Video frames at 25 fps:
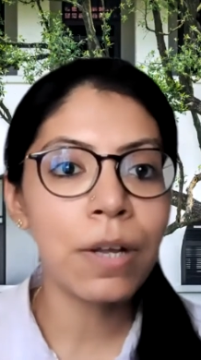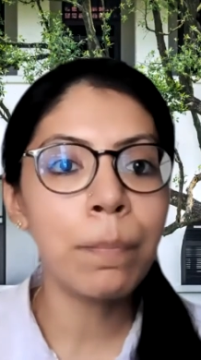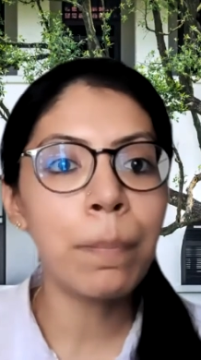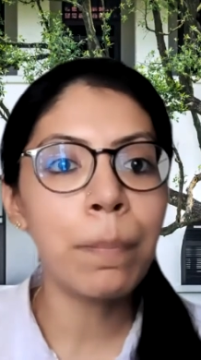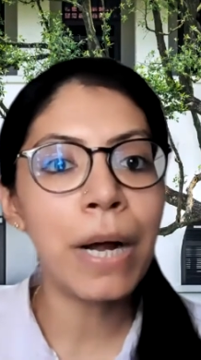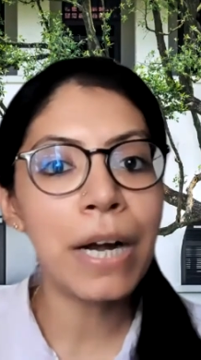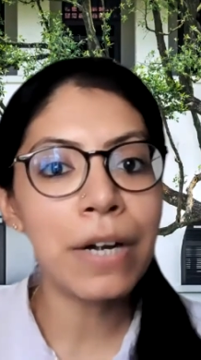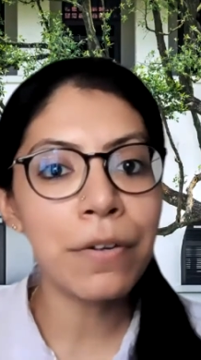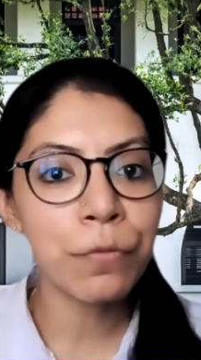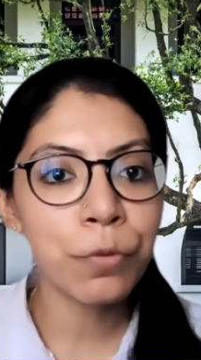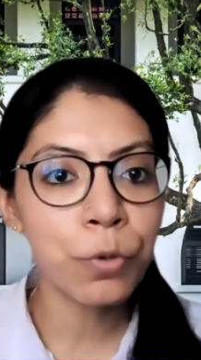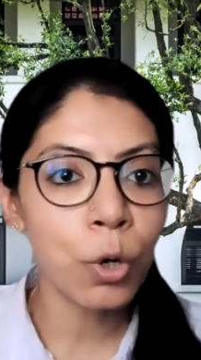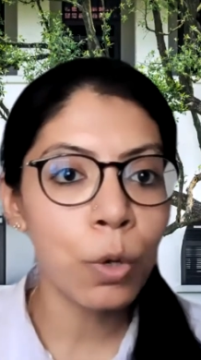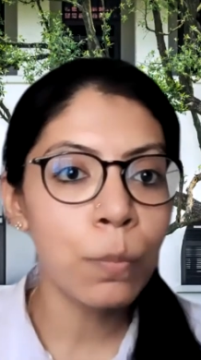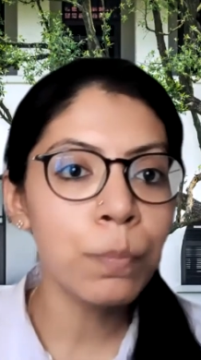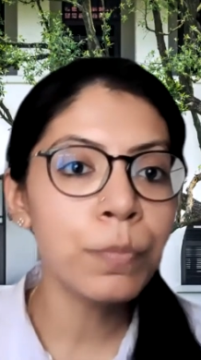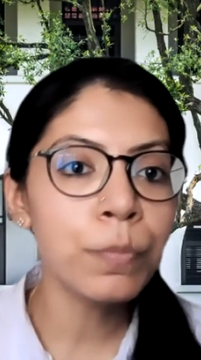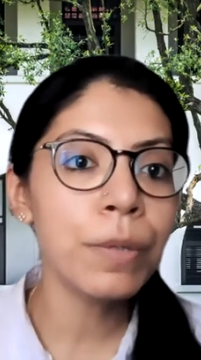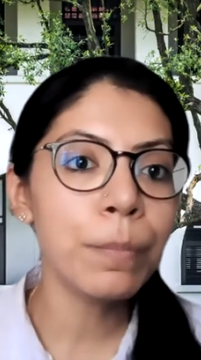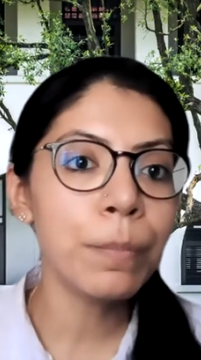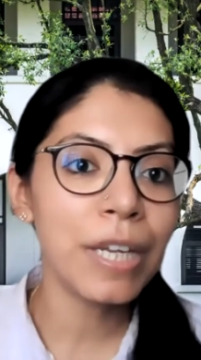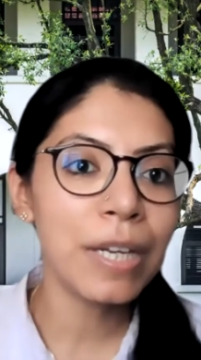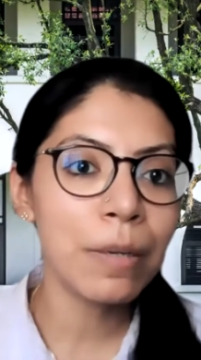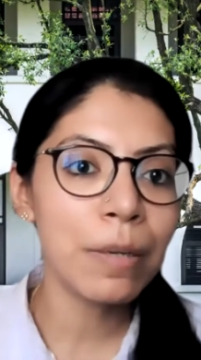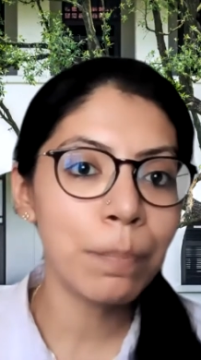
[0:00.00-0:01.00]
apart from
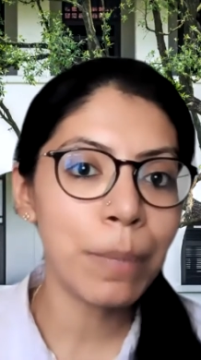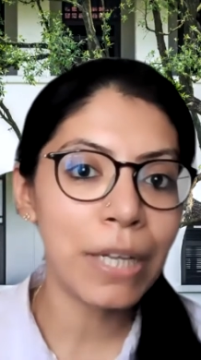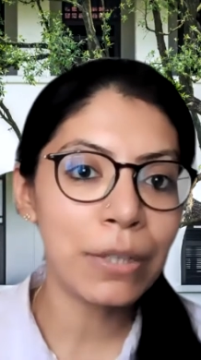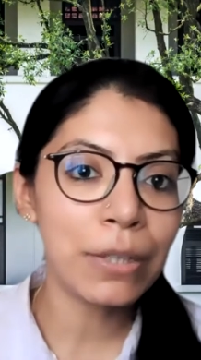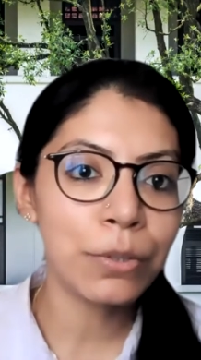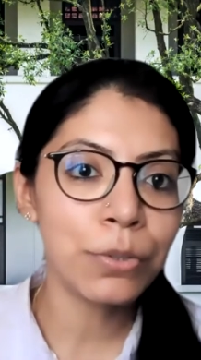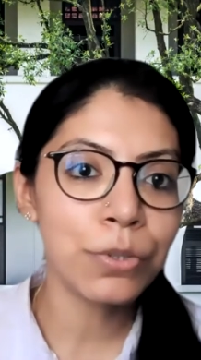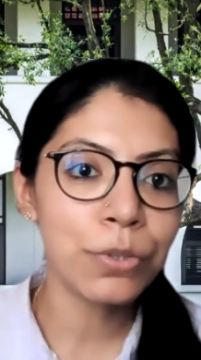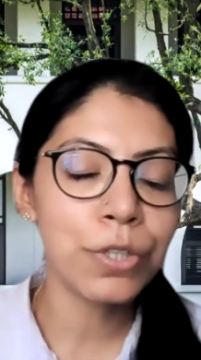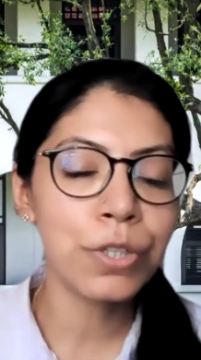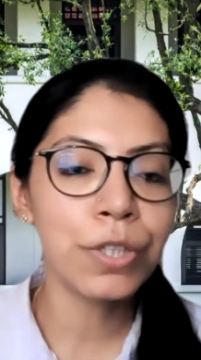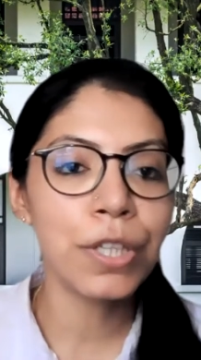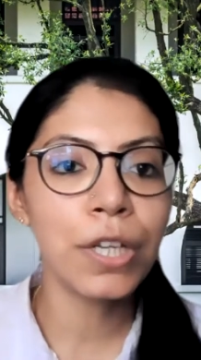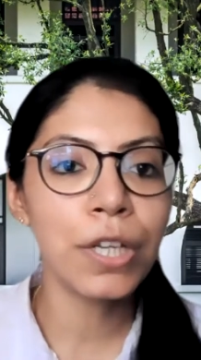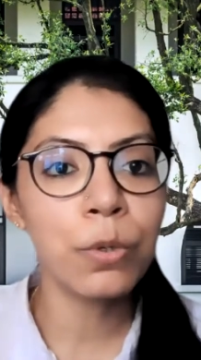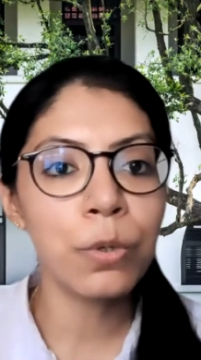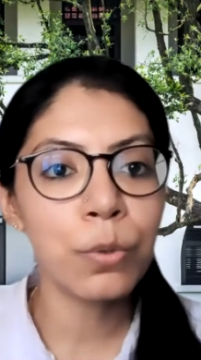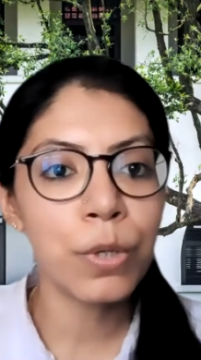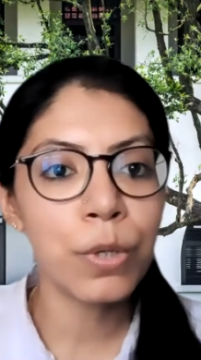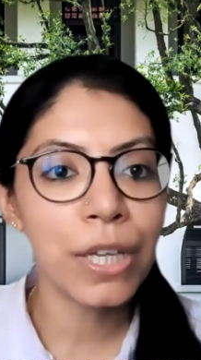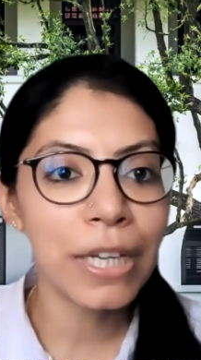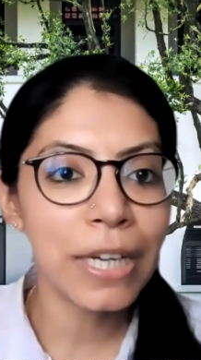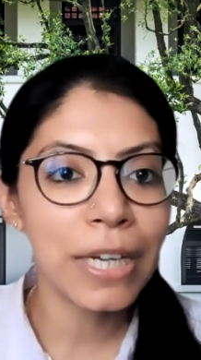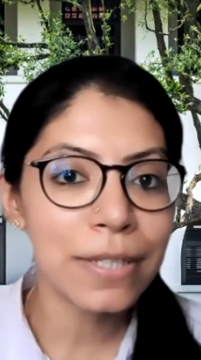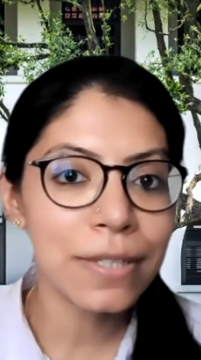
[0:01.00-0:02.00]
the main pathogen, they're
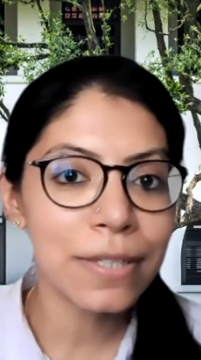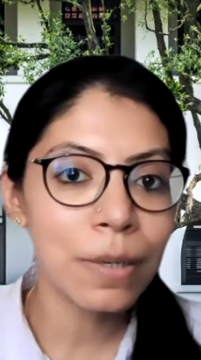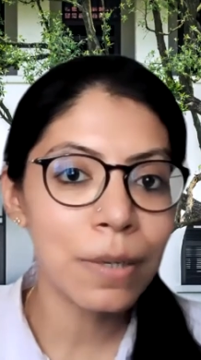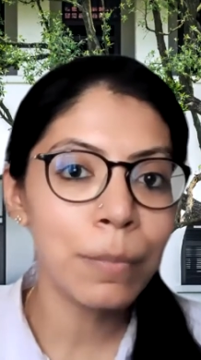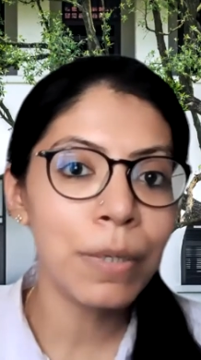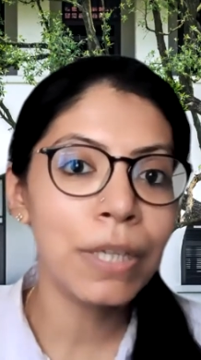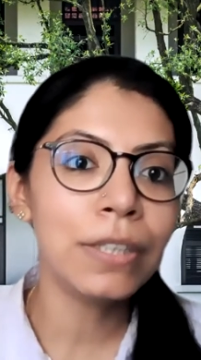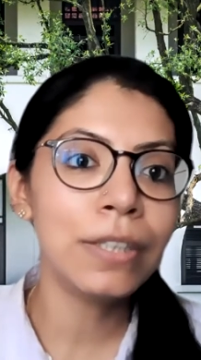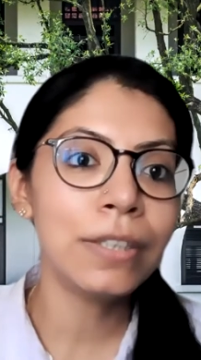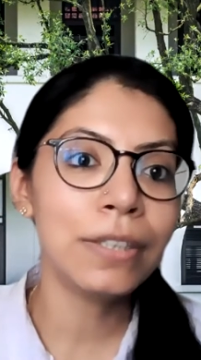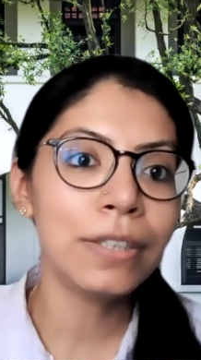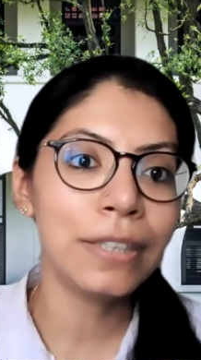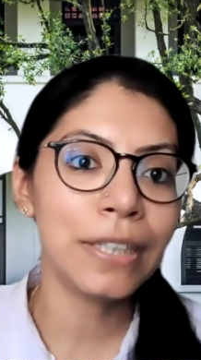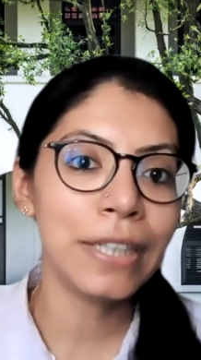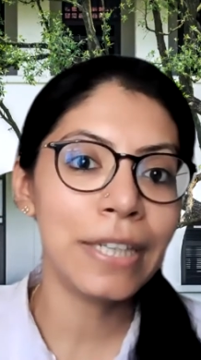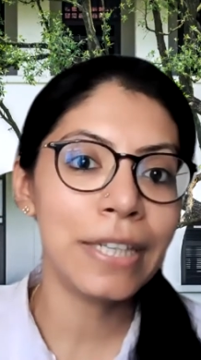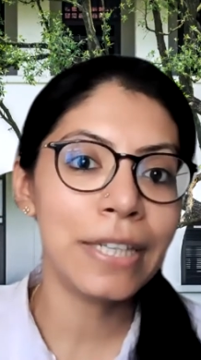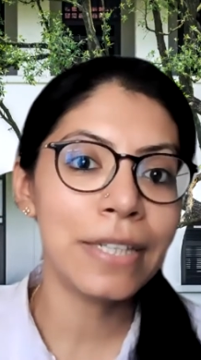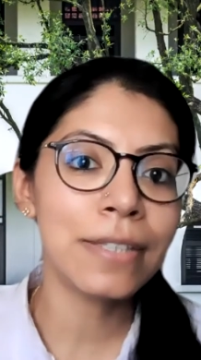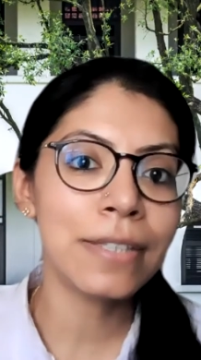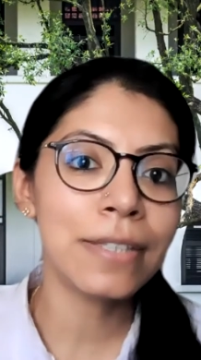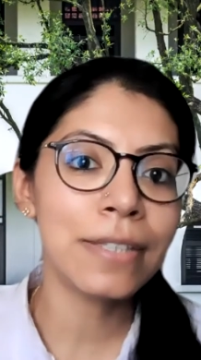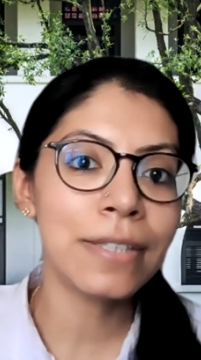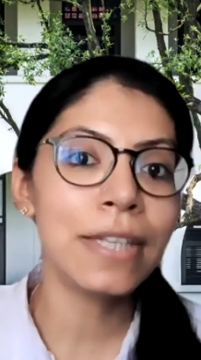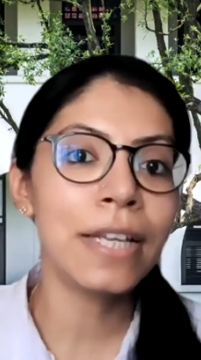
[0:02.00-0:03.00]
looking at some other
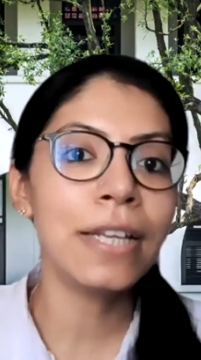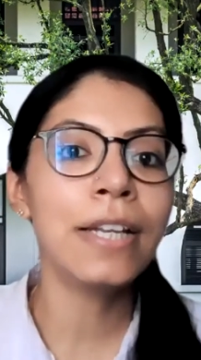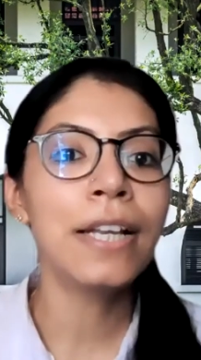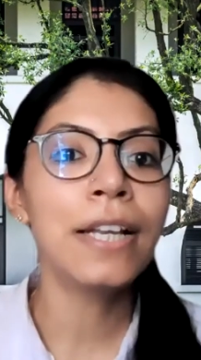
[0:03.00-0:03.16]
things, then